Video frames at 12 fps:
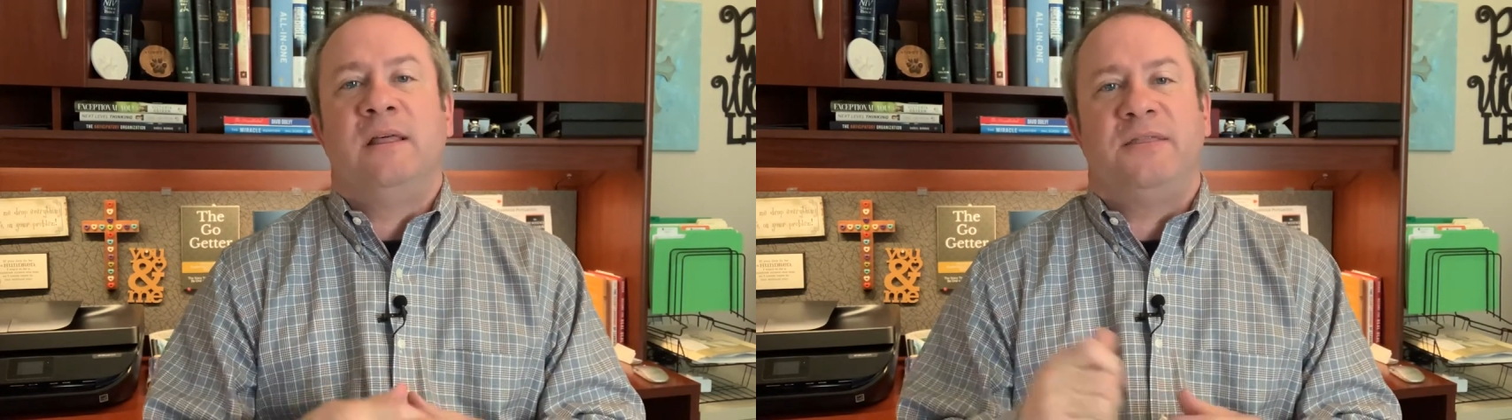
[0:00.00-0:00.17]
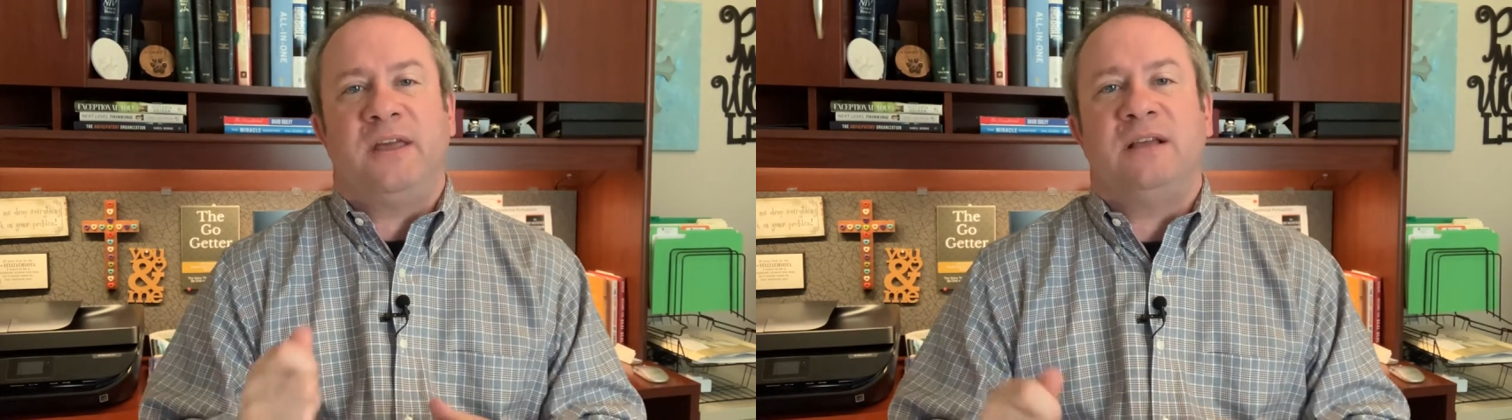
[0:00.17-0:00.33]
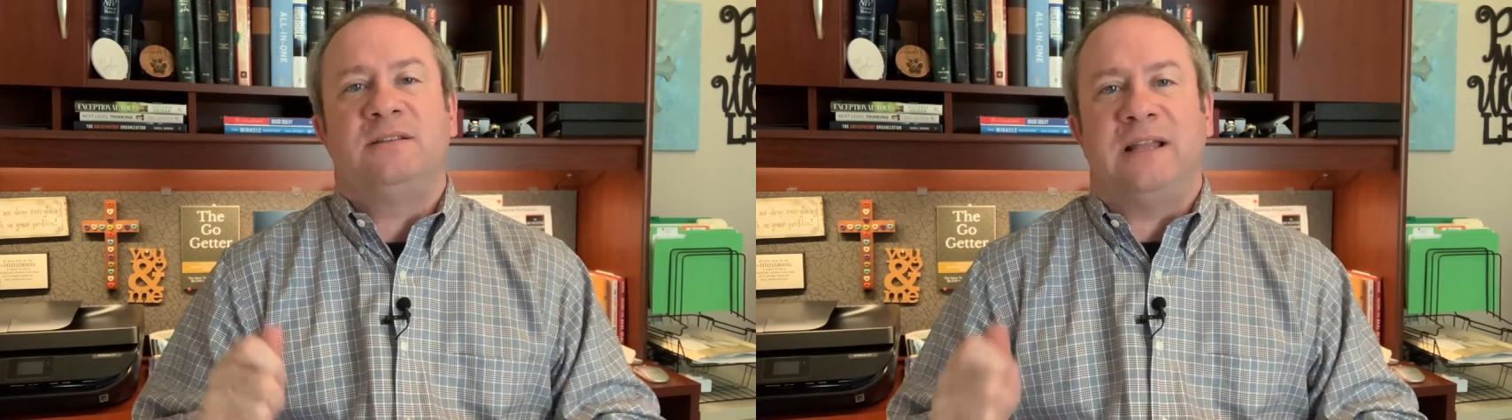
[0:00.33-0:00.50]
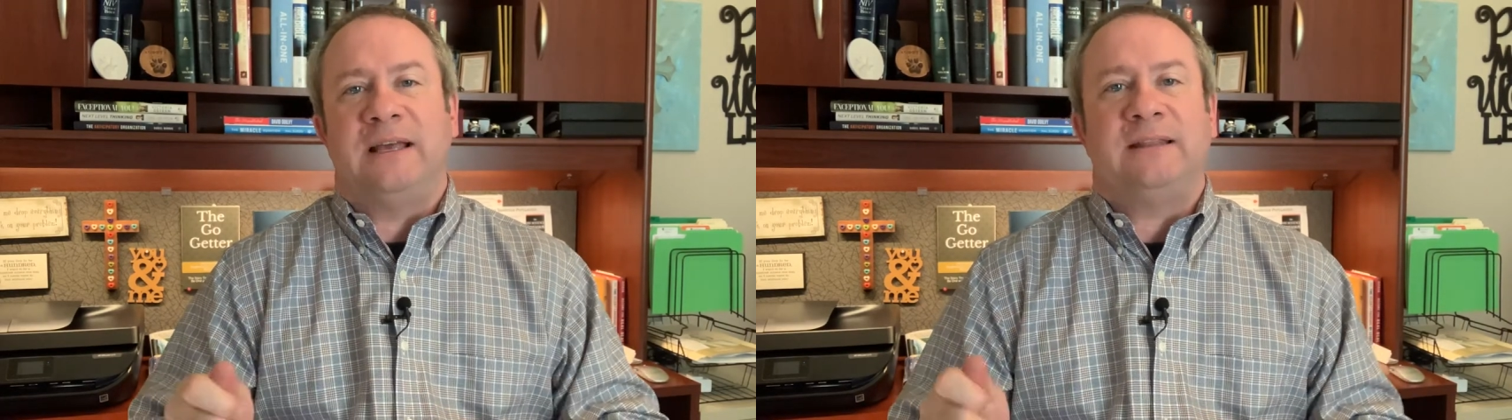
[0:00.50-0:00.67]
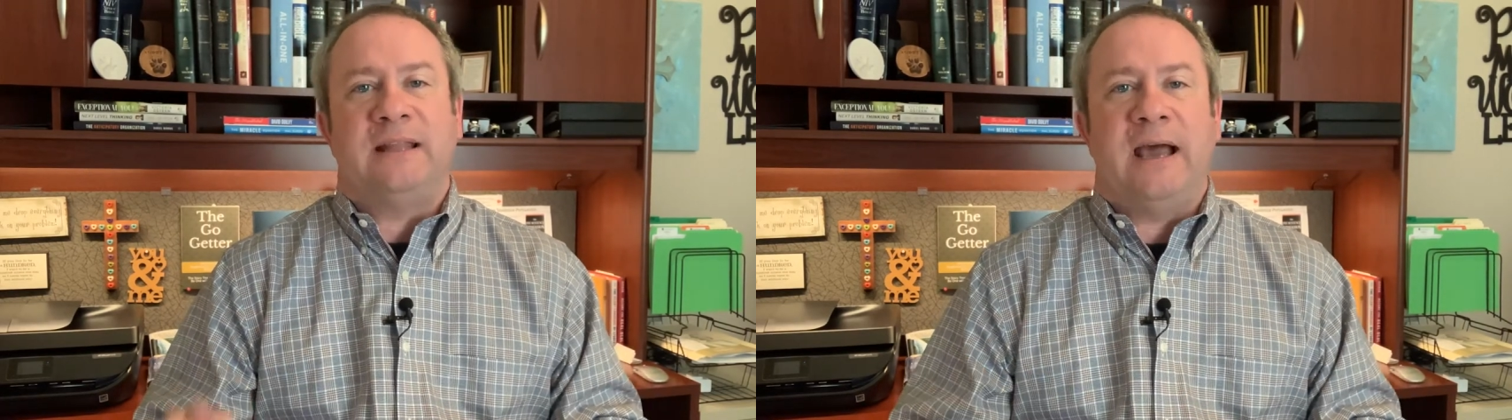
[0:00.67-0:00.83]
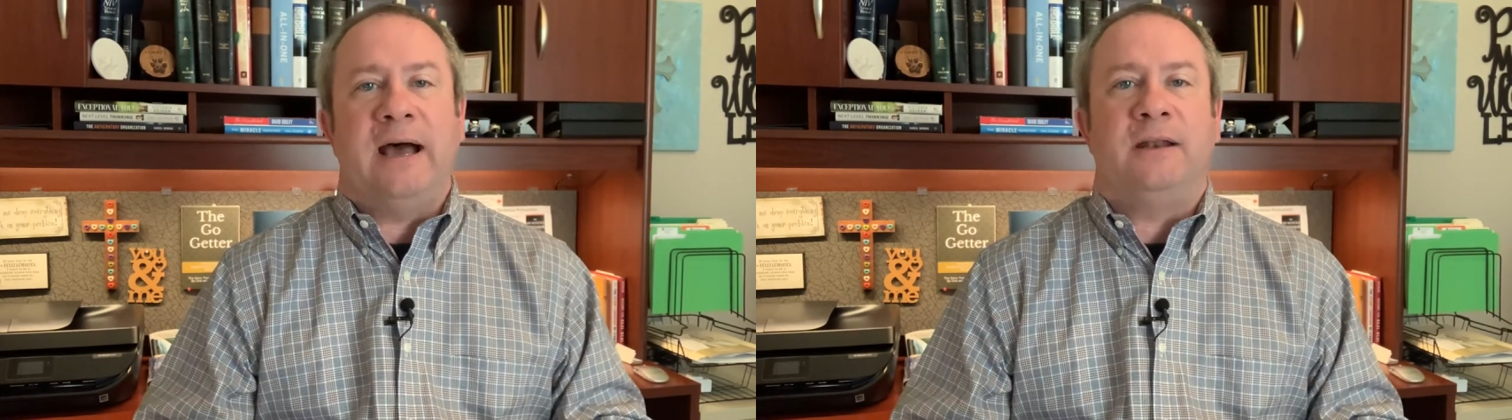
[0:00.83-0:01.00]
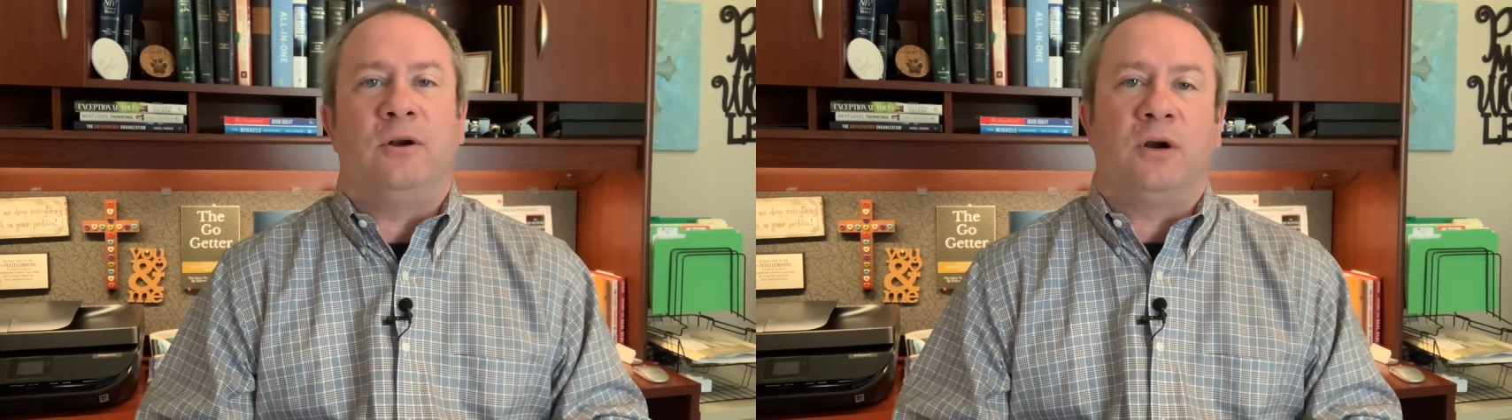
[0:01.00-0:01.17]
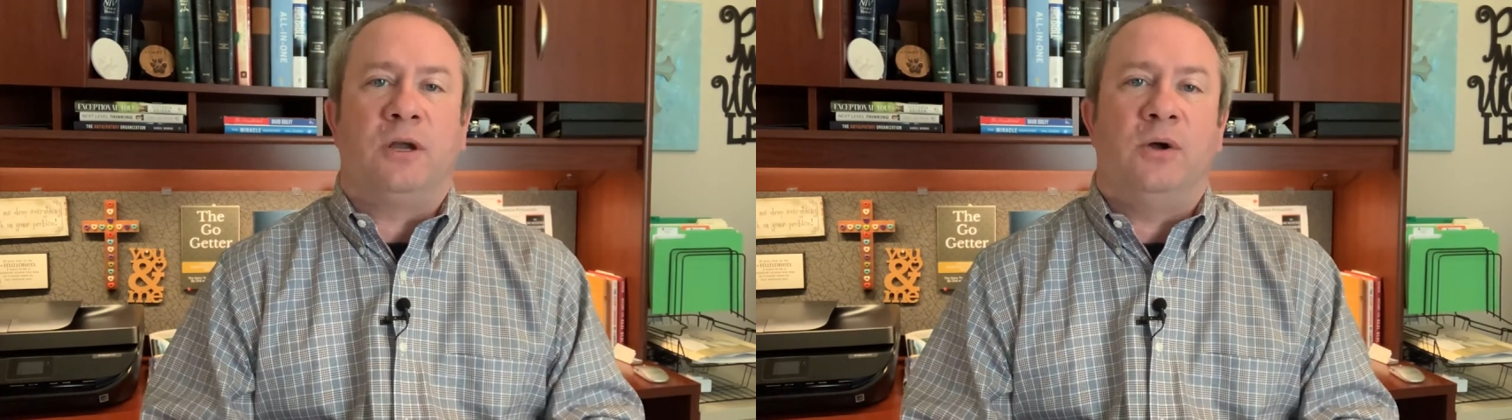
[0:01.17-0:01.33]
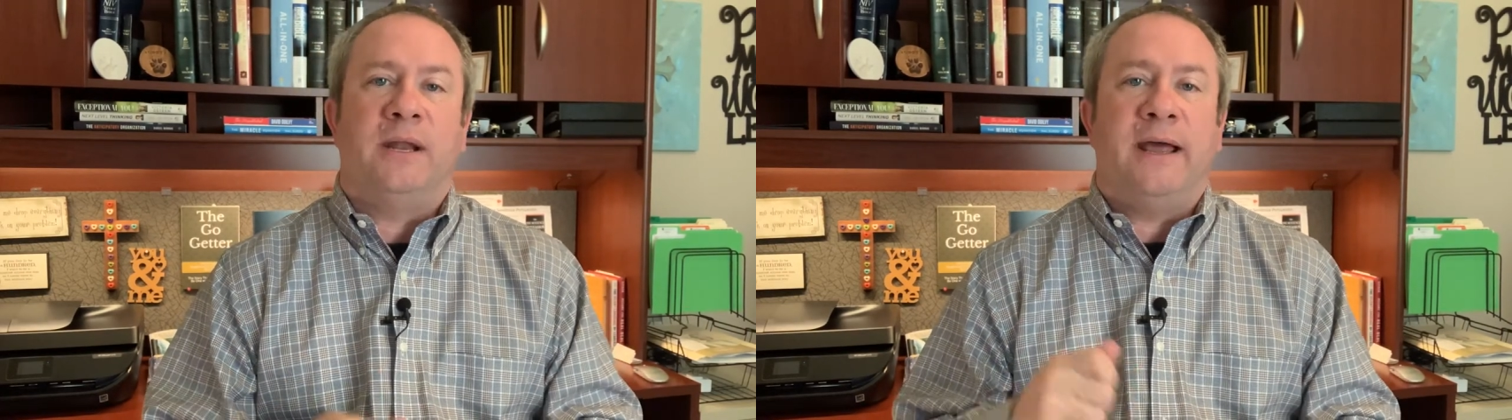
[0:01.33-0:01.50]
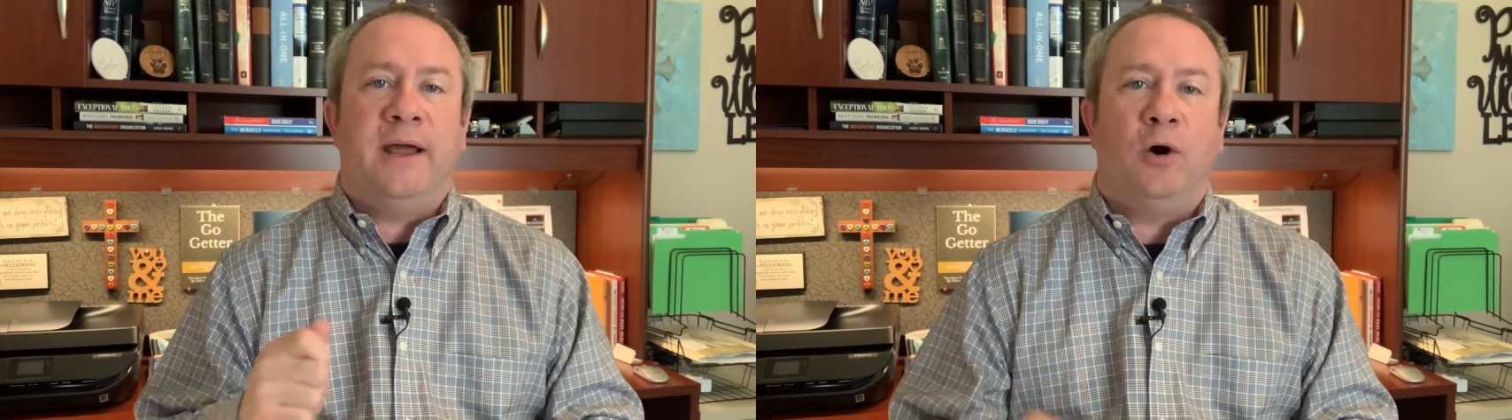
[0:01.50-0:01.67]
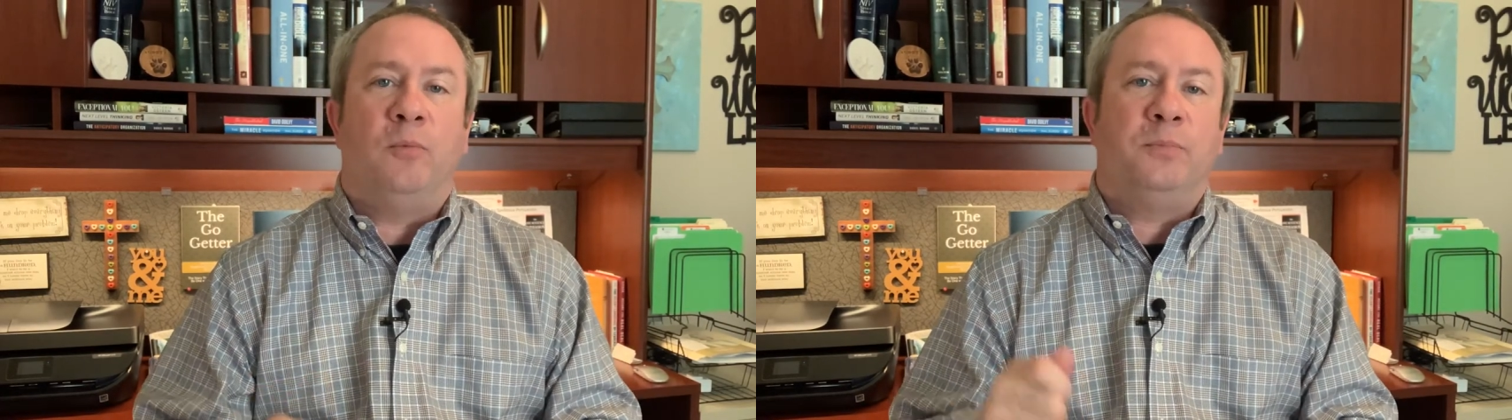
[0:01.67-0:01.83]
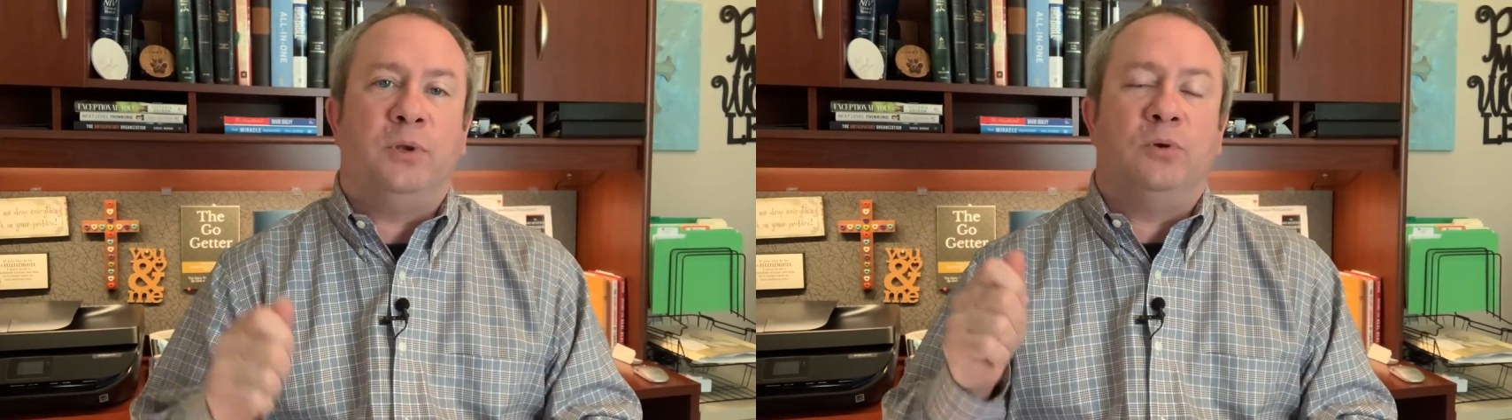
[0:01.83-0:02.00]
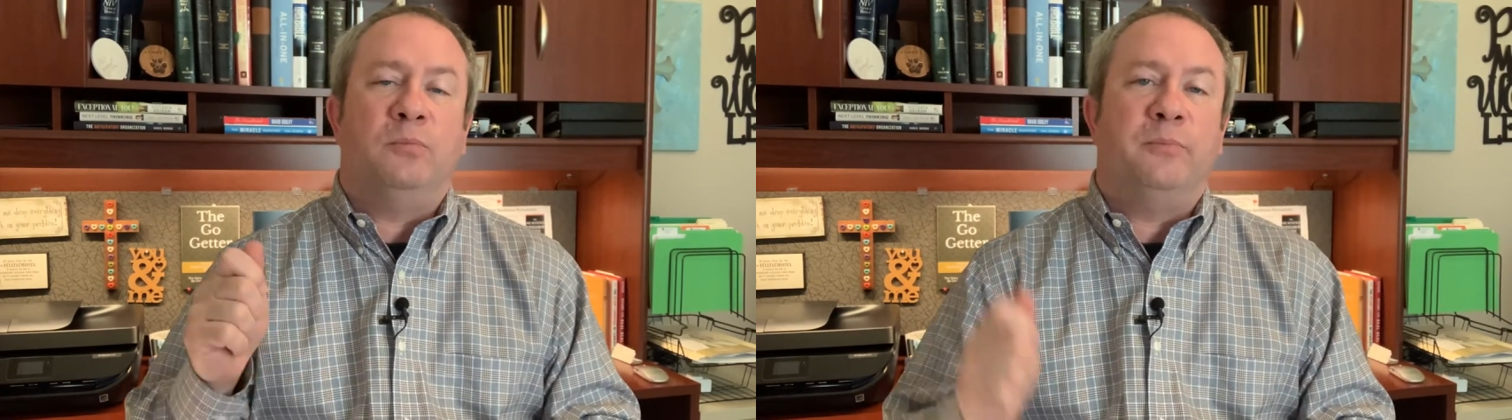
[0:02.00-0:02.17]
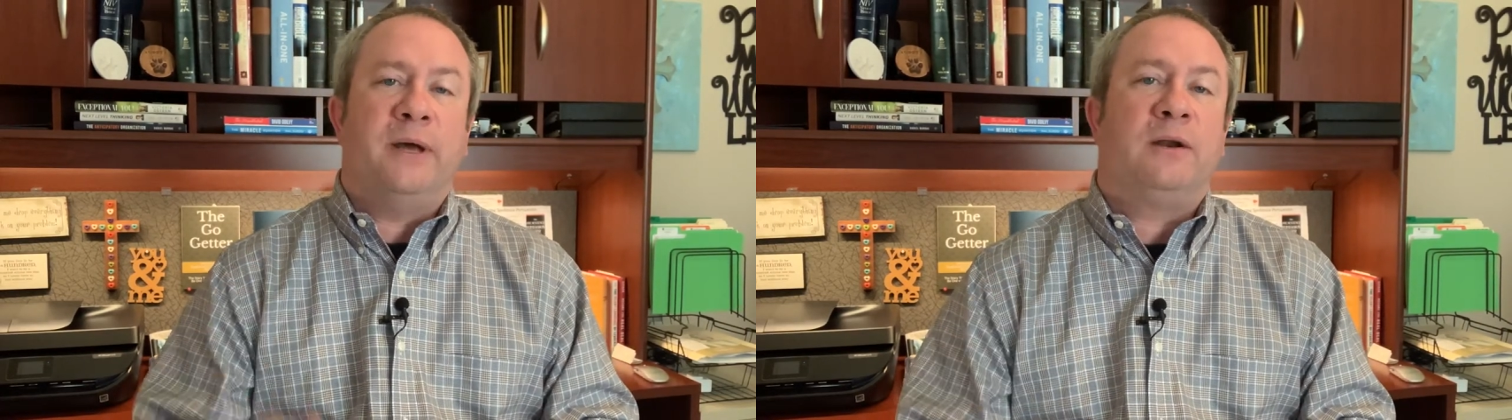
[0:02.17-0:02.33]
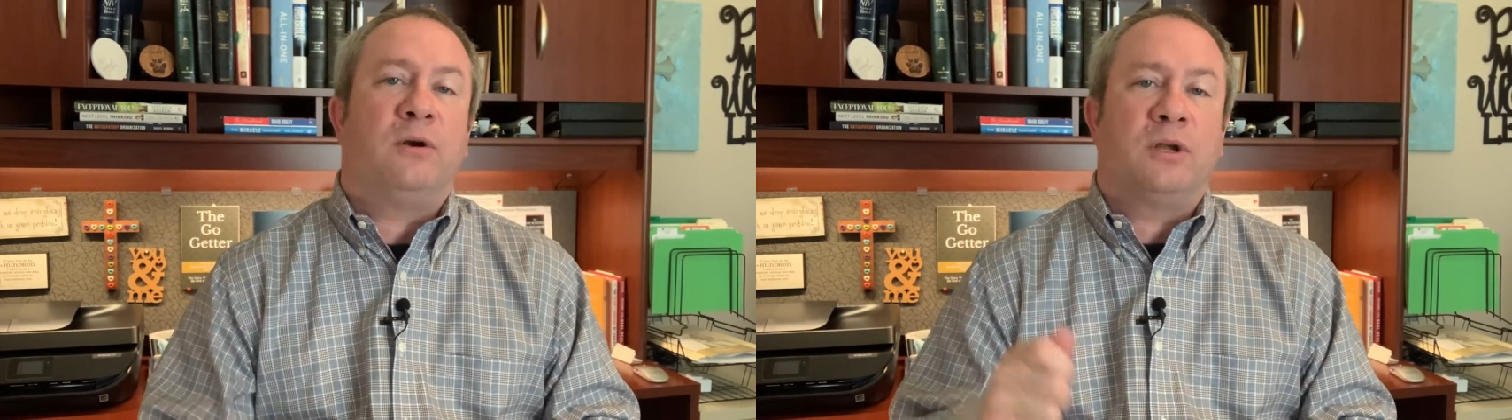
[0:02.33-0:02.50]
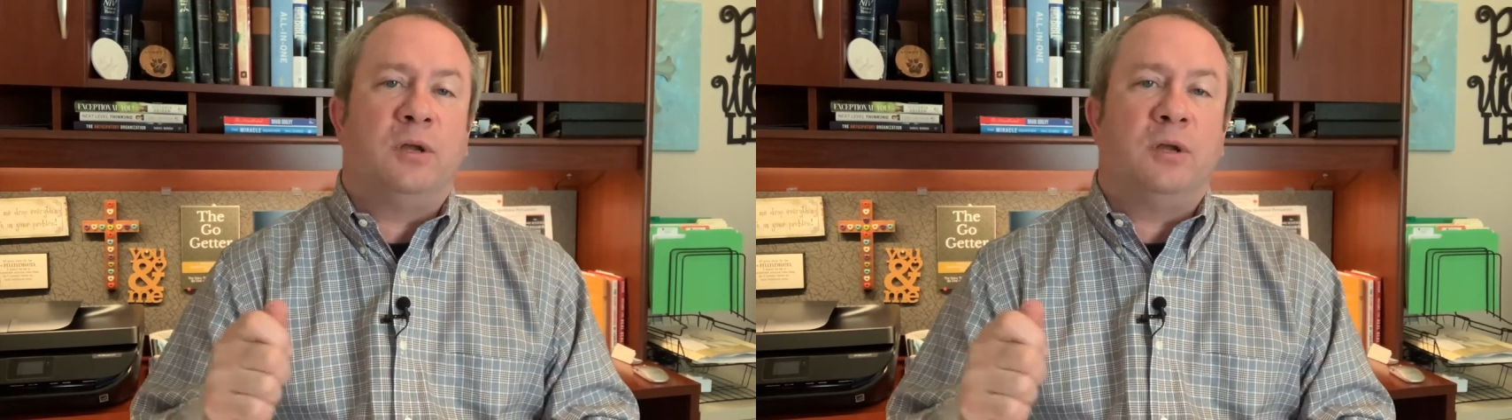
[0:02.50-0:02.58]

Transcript: Things like that are going to help you better